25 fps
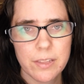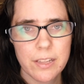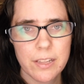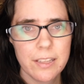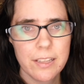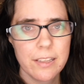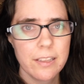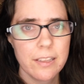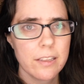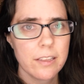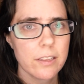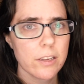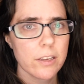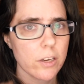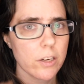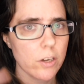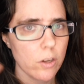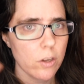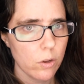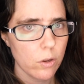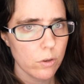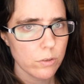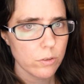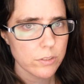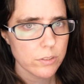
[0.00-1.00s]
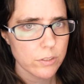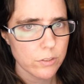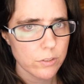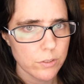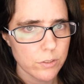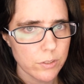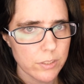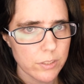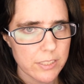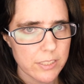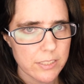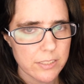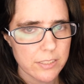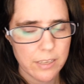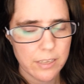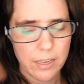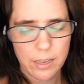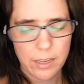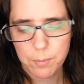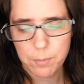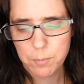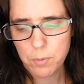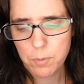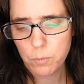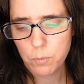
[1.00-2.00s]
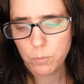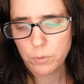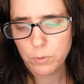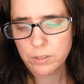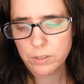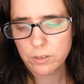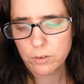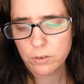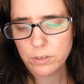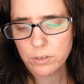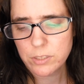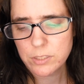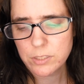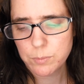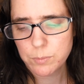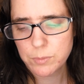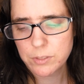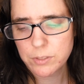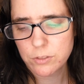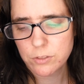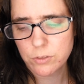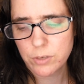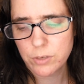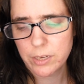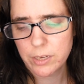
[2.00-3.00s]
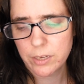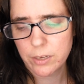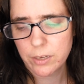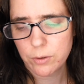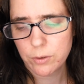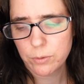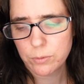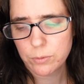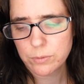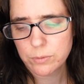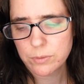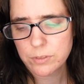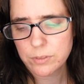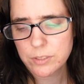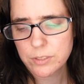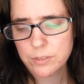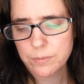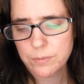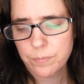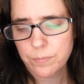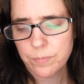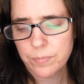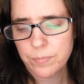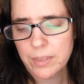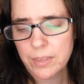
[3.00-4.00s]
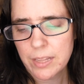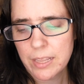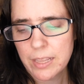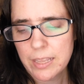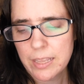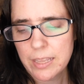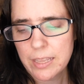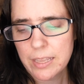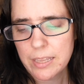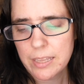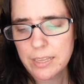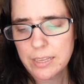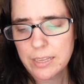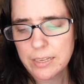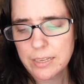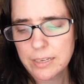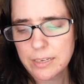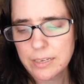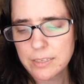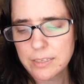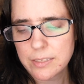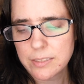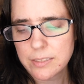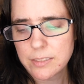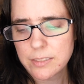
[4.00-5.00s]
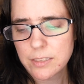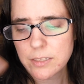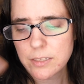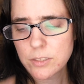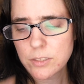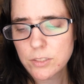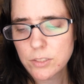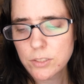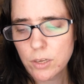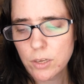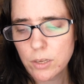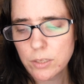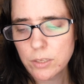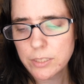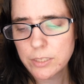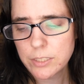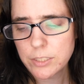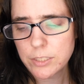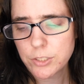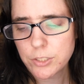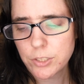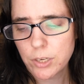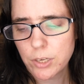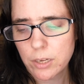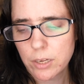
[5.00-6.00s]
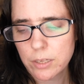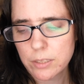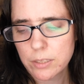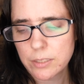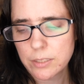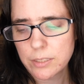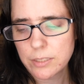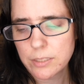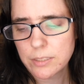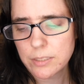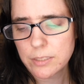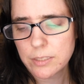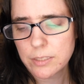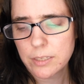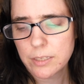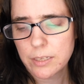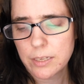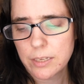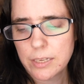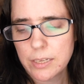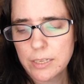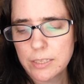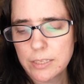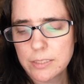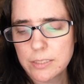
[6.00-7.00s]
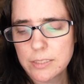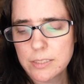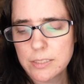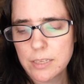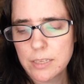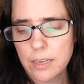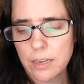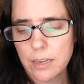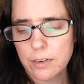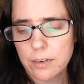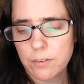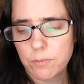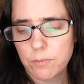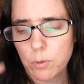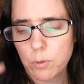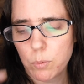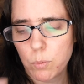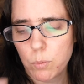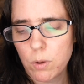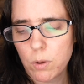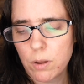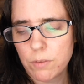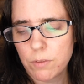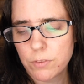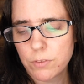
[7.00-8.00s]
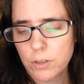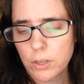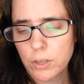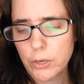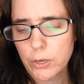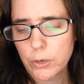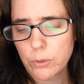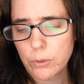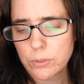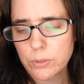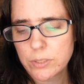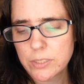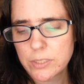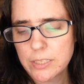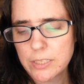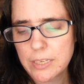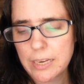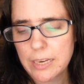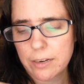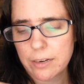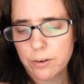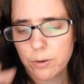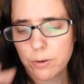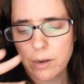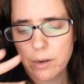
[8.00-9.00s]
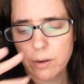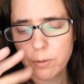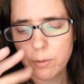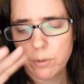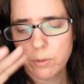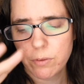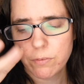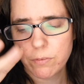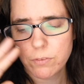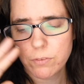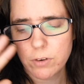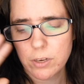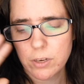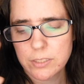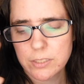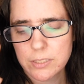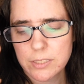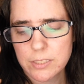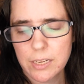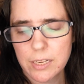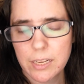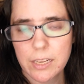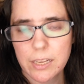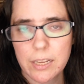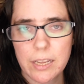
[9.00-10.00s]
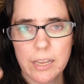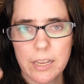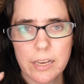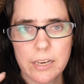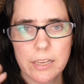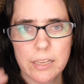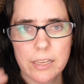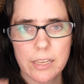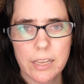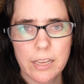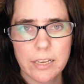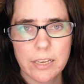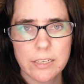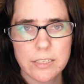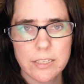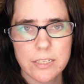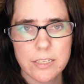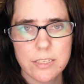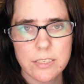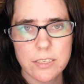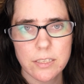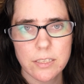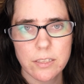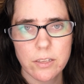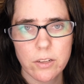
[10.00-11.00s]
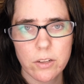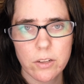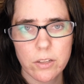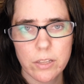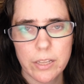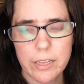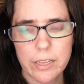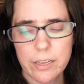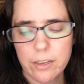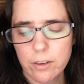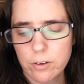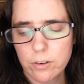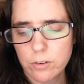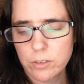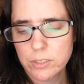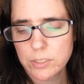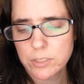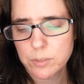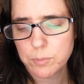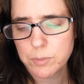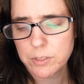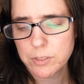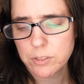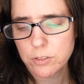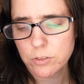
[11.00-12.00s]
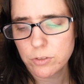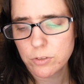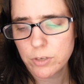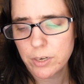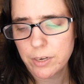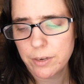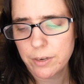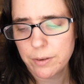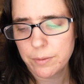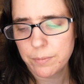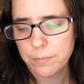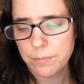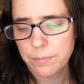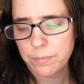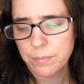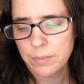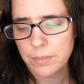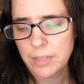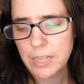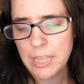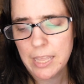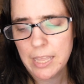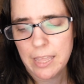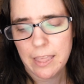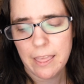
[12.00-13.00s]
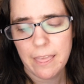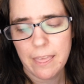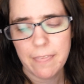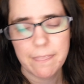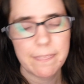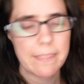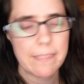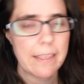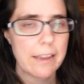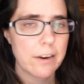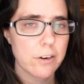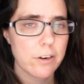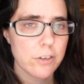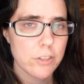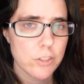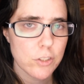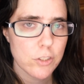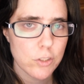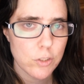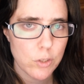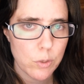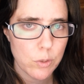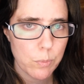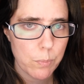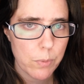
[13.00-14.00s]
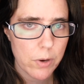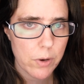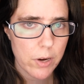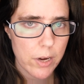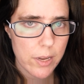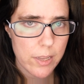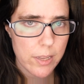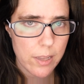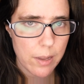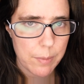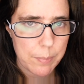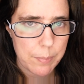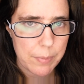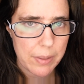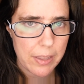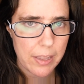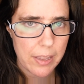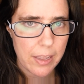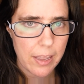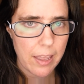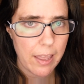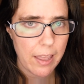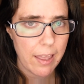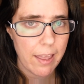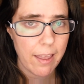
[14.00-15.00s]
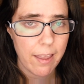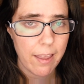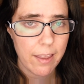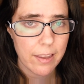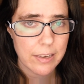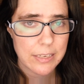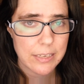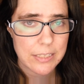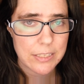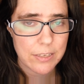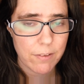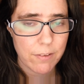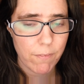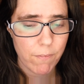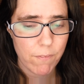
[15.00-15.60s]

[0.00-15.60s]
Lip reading: You can also do the same with Christmas tree cones. It is solid chocolate inside of a waffle cone decorated with frosting and candy to look like a Christmas tree. They are super yummy and